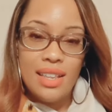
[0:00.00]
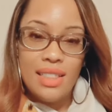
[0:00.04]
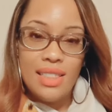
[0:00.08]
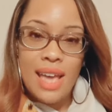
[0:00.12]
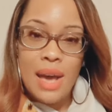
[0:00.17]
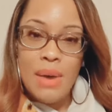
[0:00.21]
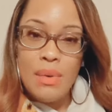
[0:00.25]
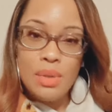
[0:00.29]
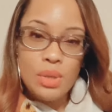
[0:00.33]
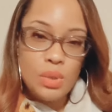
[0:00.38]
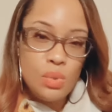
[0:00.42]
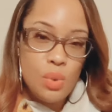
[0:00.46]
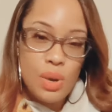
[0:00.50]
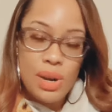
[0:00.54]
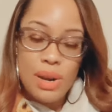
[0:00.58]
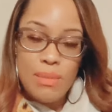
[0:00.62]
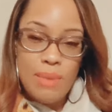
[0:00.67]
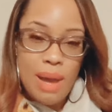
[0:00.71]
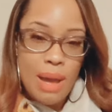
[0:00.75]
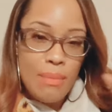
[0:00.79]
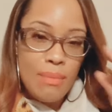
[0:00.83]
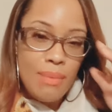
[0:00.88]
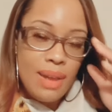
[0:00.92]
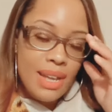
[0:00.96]
That was one of
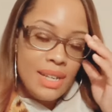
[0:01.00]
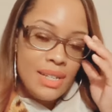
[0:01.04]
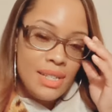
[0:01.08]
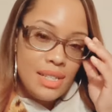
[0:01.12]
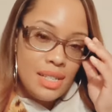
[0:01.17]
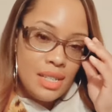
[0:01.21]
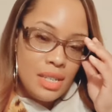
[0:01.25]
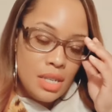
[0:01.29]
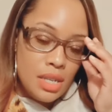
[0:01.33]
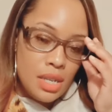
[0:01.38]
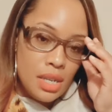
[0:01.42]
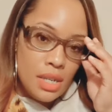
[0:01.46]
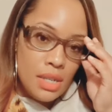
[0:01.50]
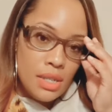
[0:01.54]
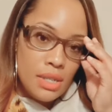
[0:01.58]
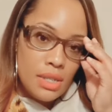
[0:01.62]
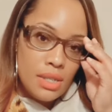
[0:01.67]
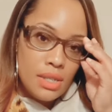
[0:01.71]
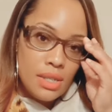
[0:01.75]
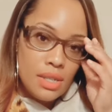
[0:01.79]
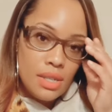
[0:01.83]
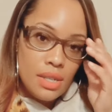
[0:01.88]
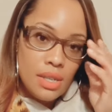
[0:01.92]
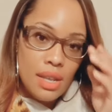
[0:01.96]
my
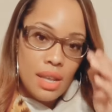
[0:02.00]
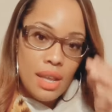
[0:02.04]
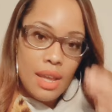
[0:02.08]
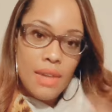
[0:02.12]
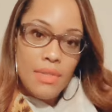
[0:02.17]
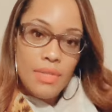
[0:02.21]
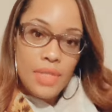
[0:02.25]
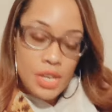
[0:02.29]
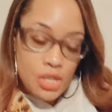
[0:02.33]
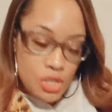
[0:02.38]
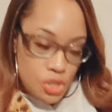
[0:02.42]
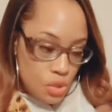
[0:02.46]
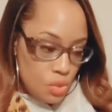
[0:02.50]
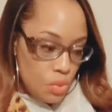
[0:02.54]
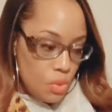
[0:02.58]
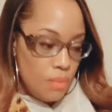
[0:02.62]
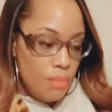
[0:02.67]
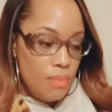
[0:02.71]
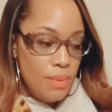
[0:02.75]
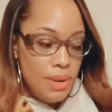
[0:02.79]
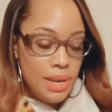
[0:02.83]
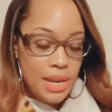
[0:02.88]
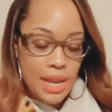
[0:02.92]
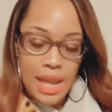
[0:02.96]
messages. That you
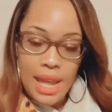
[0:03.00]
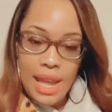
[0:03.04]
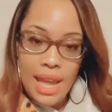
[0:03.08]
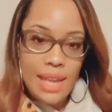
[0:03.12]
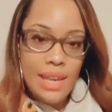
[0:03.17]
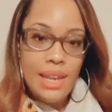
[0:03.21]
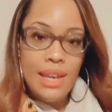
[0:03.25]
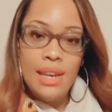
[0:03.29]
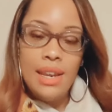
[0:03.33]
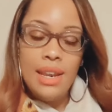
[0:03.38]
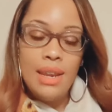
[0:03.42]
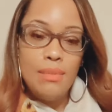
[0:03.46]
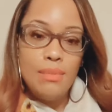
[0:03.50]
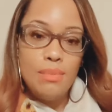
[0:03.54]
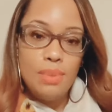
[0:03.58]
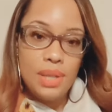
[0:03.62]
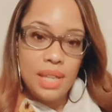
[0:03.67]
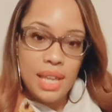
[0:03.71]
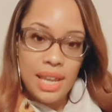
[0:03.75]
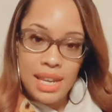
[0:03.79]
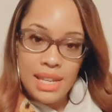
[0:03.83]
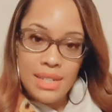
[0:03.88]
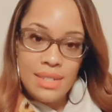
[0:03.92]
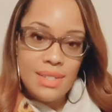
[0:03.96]
have been hidden in
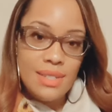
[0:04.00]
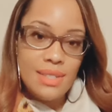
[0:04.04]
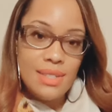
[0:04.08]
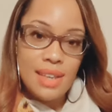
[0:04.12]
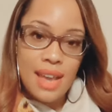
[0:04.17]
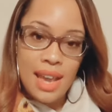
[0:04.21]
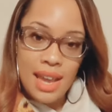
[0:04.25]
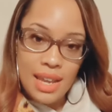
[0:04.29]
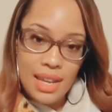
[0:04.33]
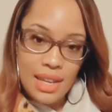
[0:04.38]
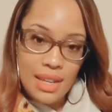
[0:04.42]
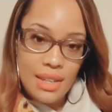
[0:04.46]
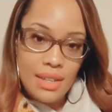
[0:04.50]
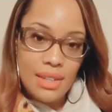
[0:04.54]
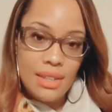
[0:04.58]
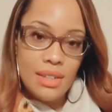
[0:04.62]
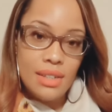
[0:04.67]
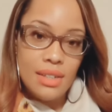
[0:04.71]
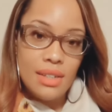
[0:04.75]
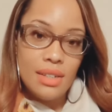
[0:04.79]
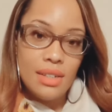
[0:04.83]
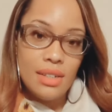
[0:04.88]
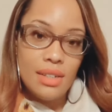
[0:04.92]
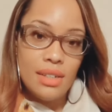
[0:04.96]
plain sight.
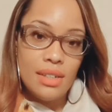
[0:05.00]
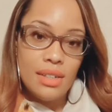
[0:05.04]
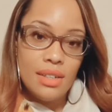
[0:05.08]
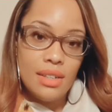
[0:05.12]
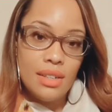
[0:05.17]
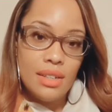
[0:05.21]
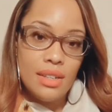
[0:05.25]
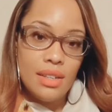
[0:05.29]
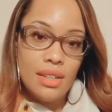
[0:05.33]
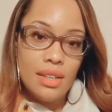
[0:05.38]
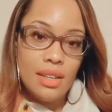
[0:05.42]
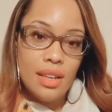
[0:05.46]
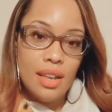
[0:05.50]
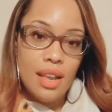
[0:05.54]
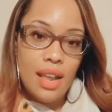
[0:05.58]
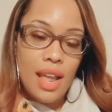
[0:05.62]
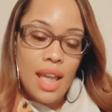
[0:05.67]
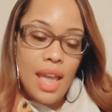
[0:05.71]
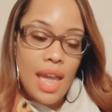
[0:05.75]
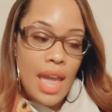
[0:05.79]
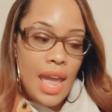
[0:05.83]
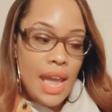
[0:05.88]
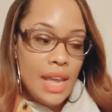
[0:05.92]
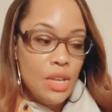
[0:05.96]

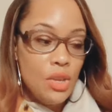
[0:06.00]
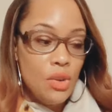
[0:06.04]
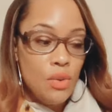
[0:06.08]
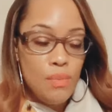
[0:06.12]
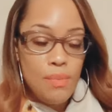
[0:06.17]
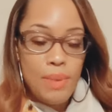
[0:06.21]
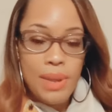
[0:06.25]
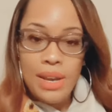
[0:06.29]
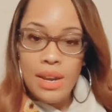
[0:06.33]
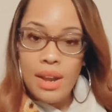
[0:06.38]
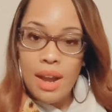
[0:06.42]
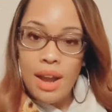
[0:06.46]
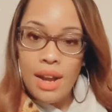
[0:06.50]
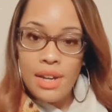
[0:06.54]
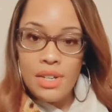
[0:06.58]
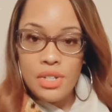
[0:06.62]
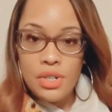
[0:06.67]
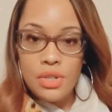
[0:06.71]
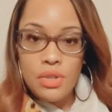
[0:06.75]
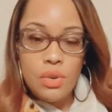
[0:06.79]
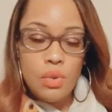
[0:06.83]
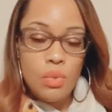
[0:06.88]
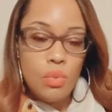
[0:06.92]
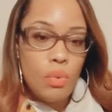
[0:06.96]
And you've been under
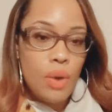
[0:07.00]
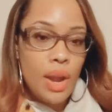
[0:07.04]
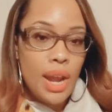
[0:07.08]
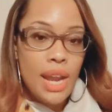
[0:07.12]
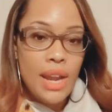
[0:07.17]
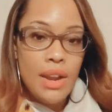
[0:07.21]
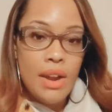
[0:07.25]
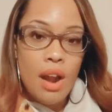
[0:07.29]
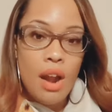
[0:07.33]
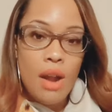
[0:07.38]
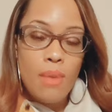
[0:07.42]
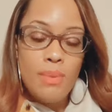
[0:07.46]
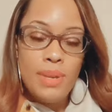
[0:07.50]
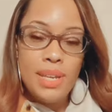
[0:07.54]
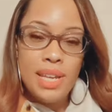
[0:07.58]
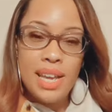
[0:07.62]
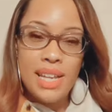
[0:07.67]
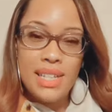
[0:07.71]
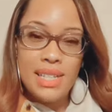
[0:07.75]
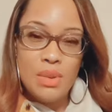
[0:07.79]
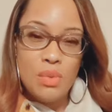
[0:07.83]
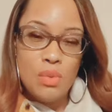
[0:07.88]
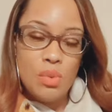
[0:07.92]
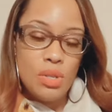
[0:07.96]
the radar
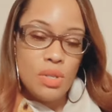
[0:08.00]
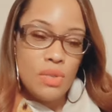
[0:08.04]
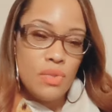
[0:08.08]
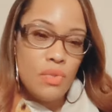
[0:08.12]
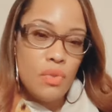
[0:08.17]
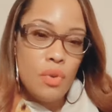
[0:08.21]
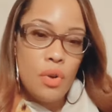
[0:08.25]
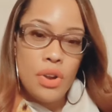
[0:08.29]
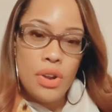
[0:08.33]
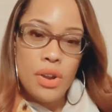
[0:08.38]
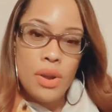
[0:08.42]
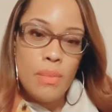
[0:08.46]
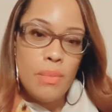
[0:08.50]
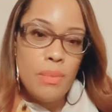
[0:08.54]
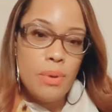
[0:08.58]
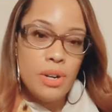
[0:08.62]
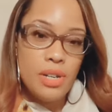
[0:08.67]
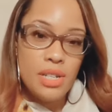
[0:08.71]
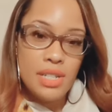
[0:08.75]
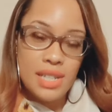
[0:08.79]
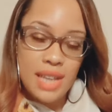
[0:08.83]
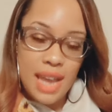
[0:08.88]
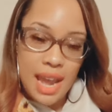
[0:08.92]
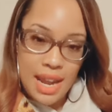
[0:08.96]
because it was for your
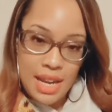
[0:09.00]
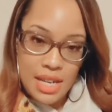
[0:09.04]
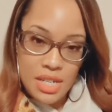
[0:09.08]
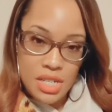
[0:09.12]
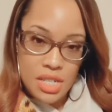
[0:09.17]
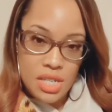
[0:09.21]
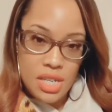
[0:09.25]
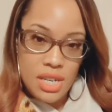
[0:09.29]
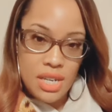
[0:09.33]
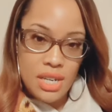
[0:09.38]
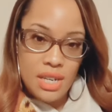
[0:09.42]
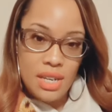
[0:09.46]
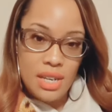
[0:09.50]
protection.